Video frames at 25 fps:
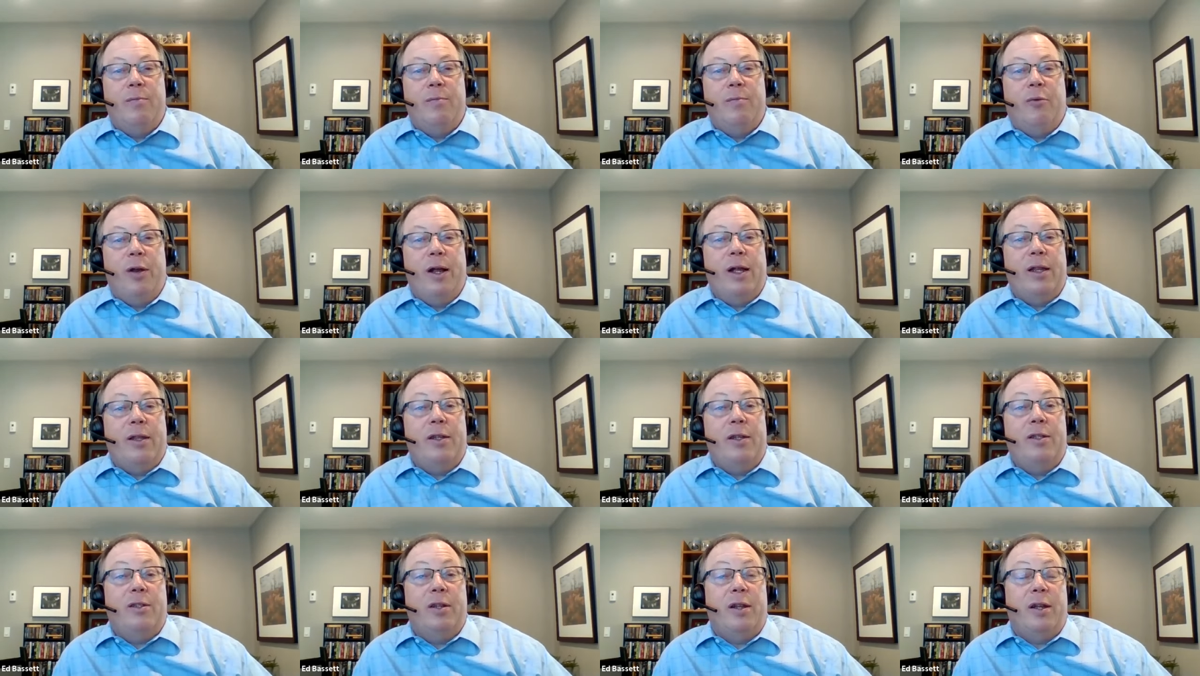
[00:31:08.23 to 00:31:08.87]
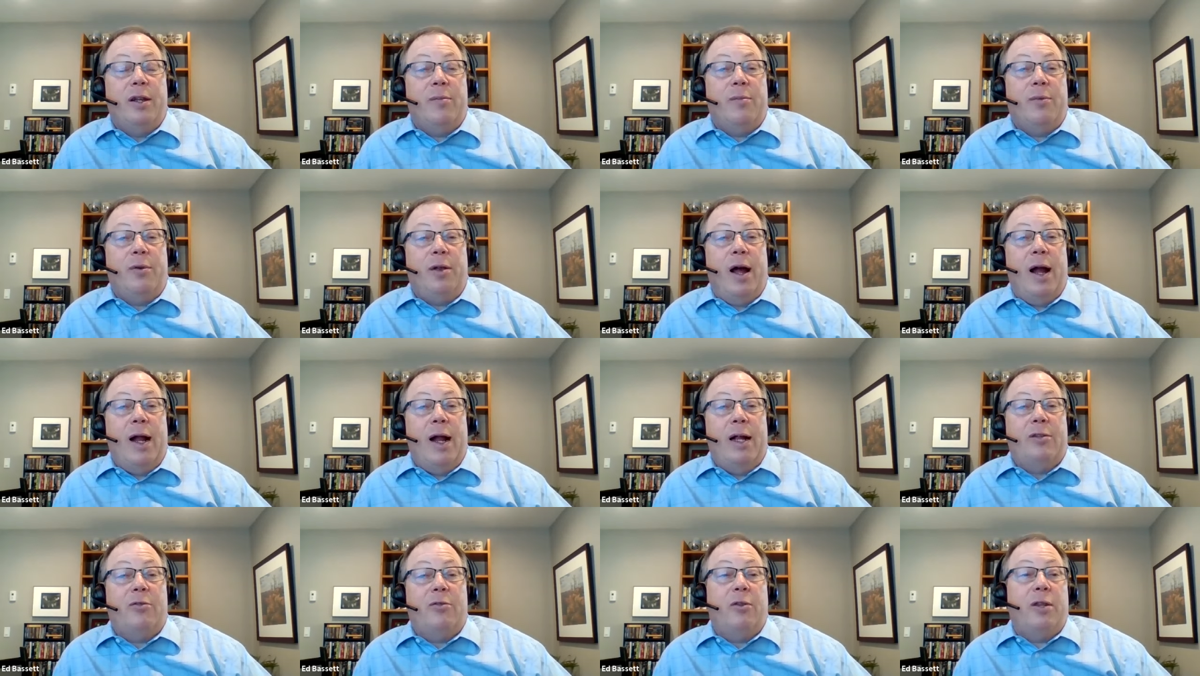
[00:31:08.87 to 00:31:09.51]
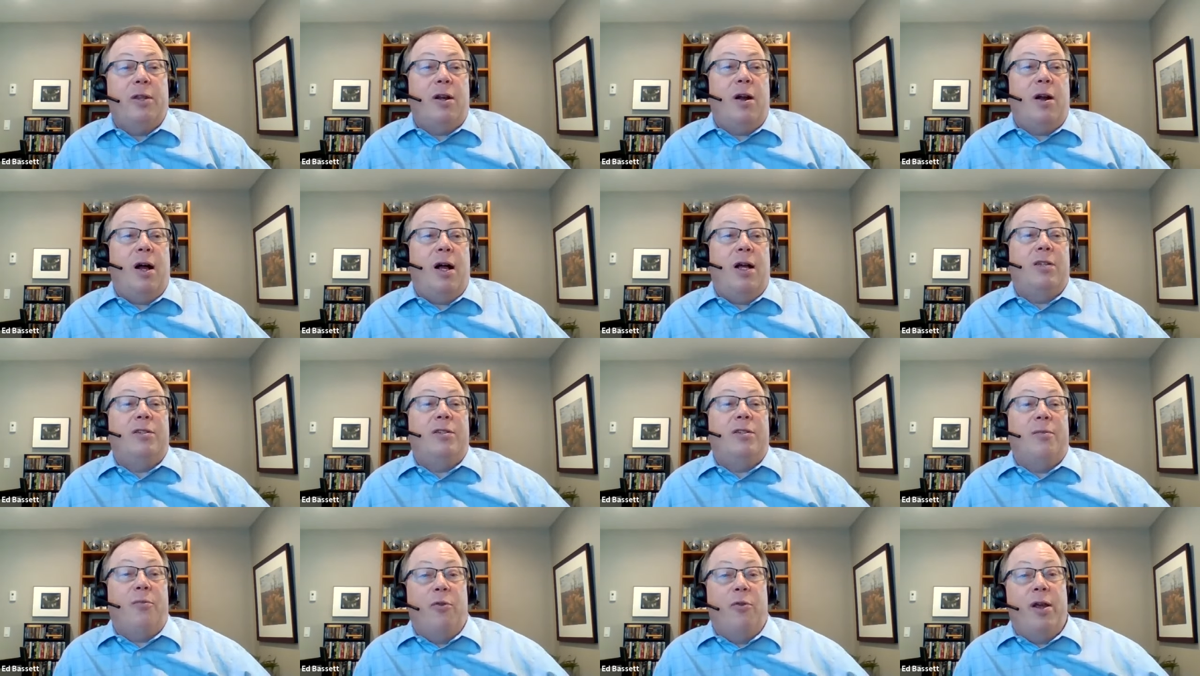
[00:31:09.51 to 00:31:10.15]
bringing things into compliance or the
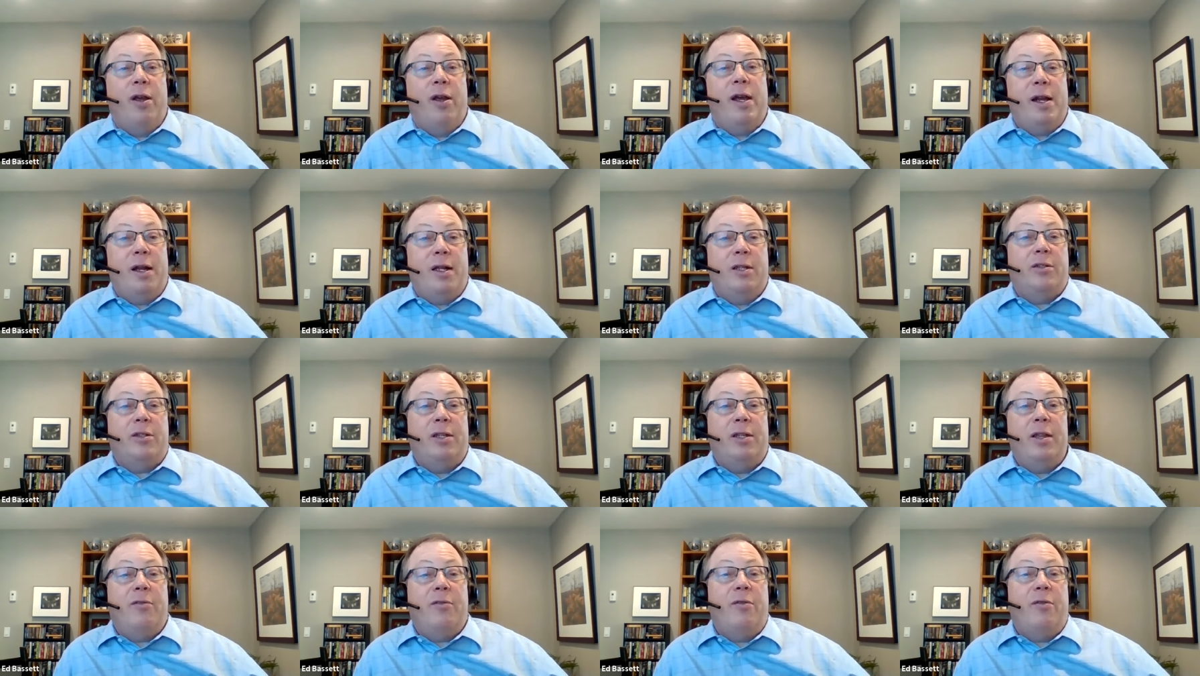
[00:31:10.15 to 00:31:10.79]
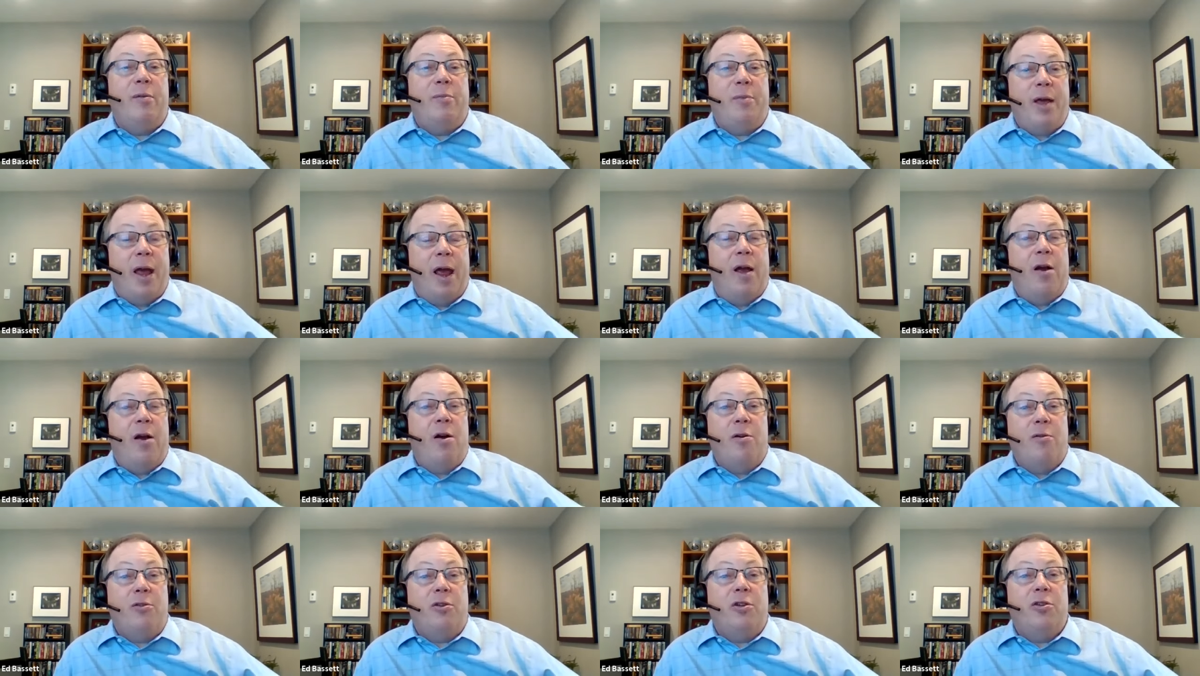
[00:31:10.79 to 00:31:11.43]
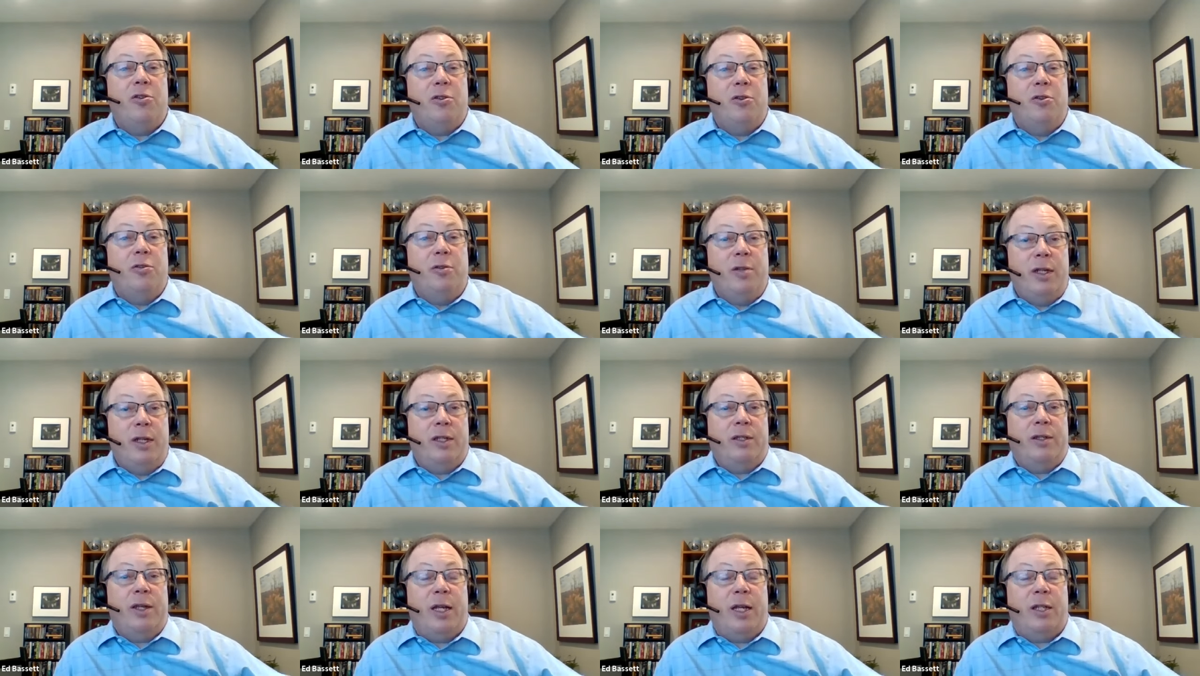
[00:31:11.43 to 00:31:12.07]
cost of bringing in a C3PAO to do
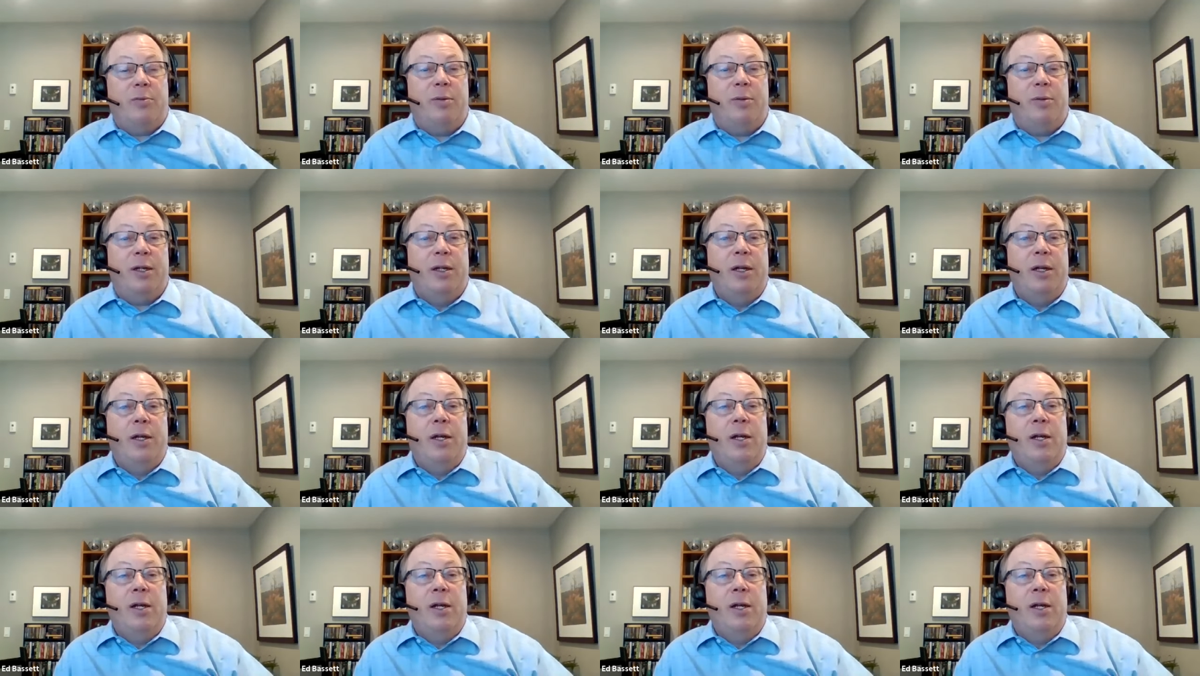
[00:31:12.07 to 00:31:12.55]
the assessment.